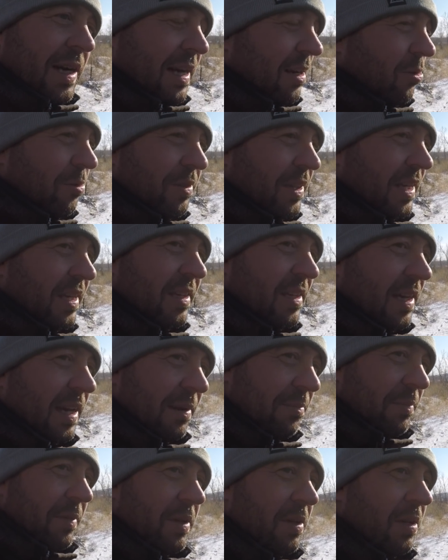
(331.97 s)
I don't think
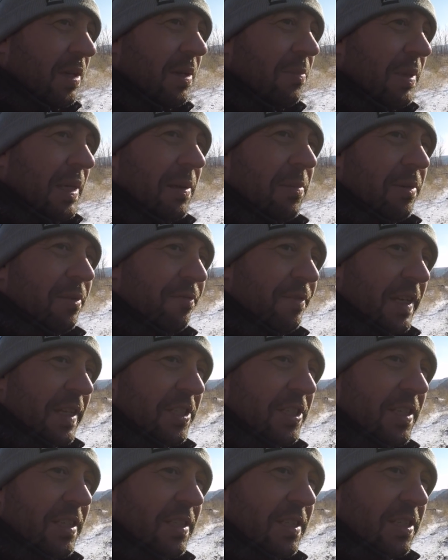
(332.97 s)
I'm going to be able to
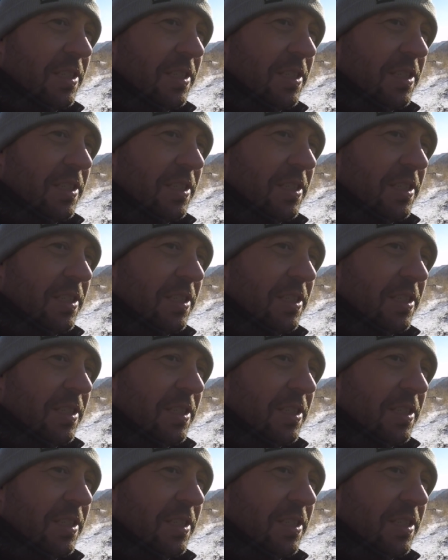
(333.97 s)
fix it.